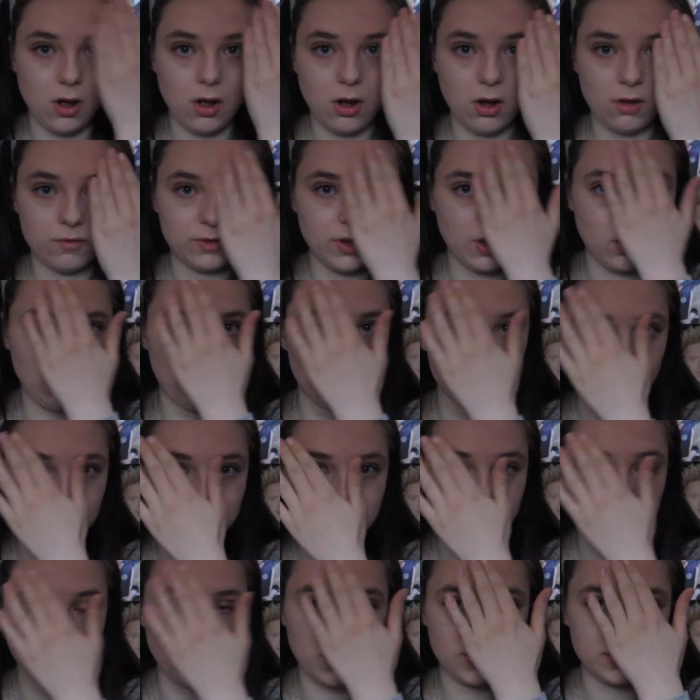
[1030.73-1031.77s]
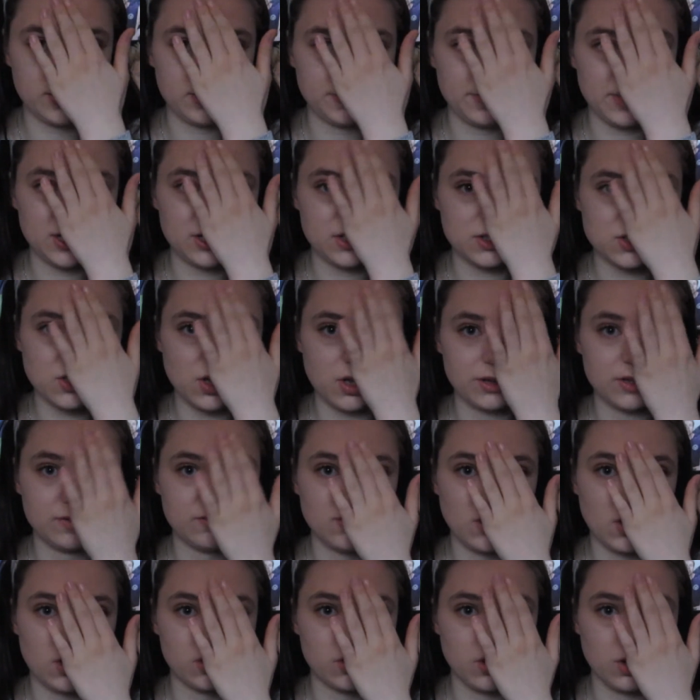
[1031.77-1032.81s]
of like all this, I mean, they've
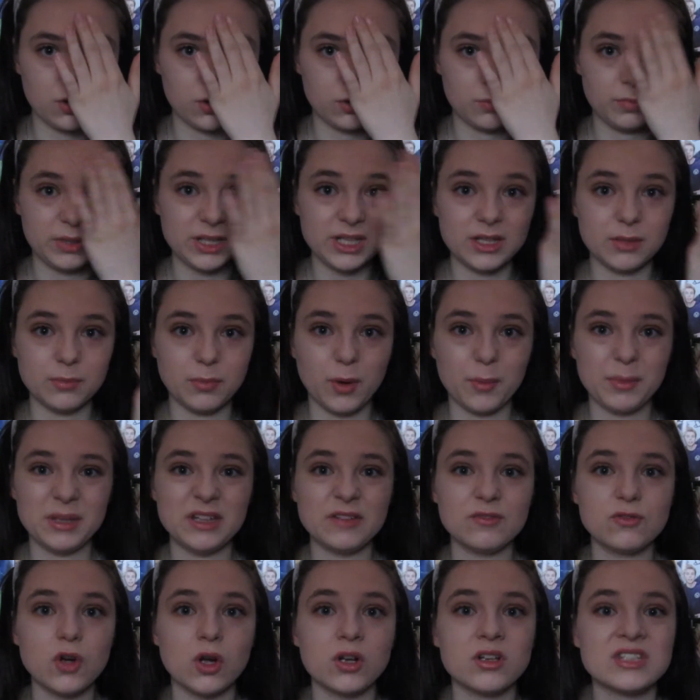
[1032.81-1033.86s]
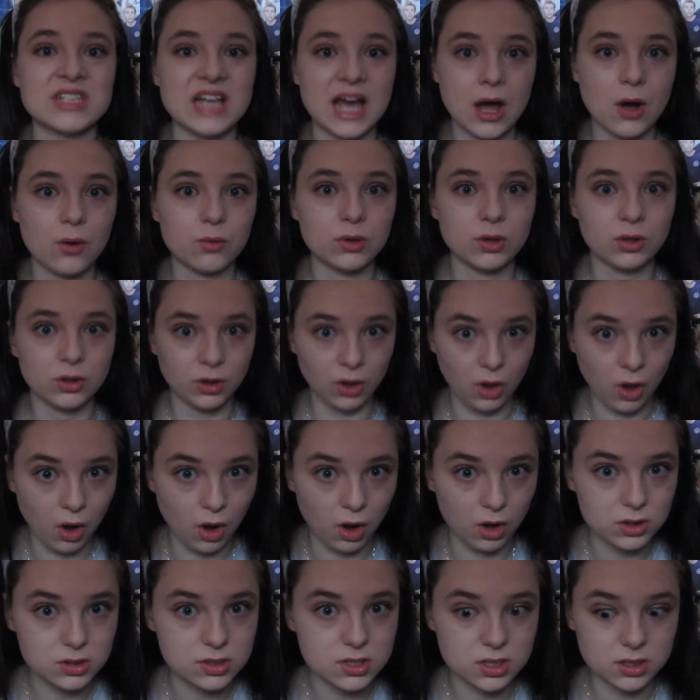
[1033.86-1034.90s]
not gone completely, but I mean they've gone down a
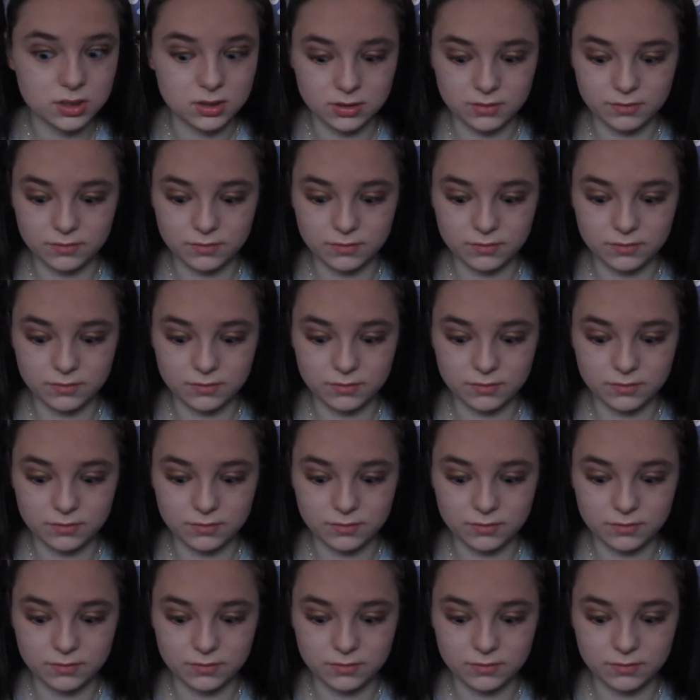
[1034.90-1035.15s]
lot,